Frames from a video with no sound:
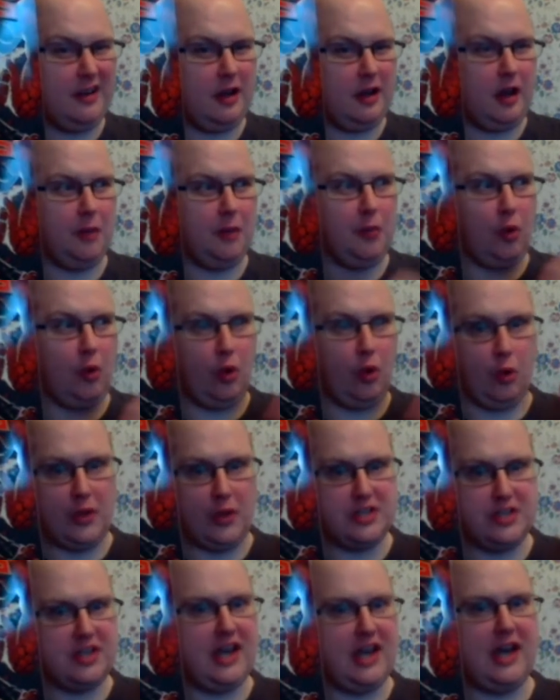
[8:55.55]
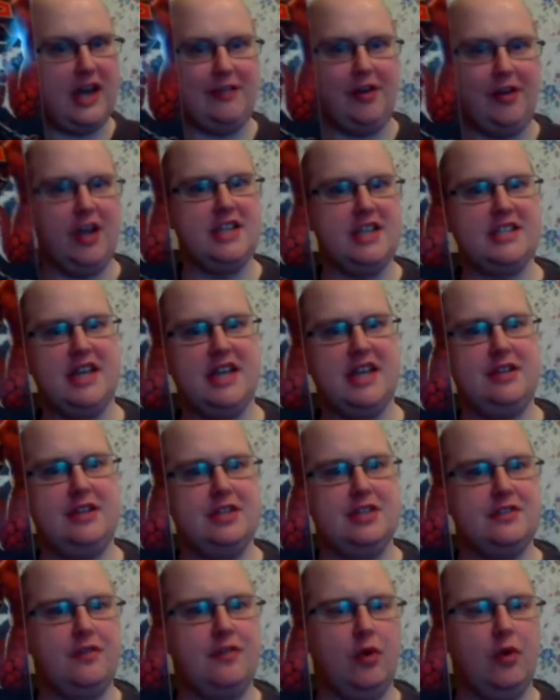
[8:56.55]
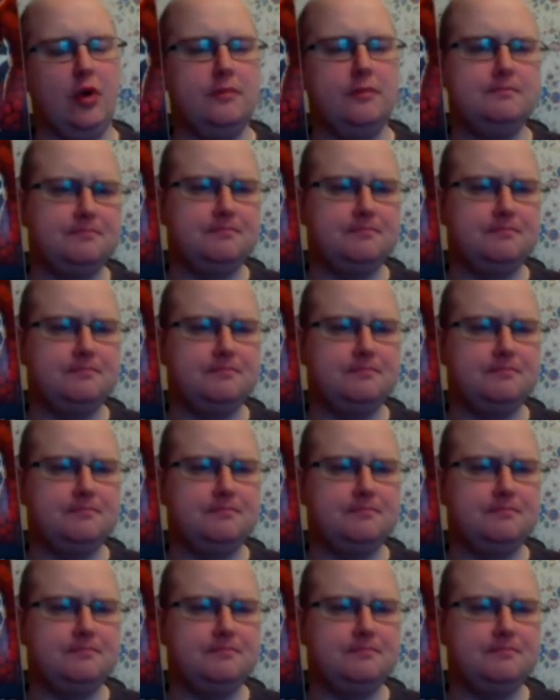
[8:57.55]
I'm always going to have high standards for.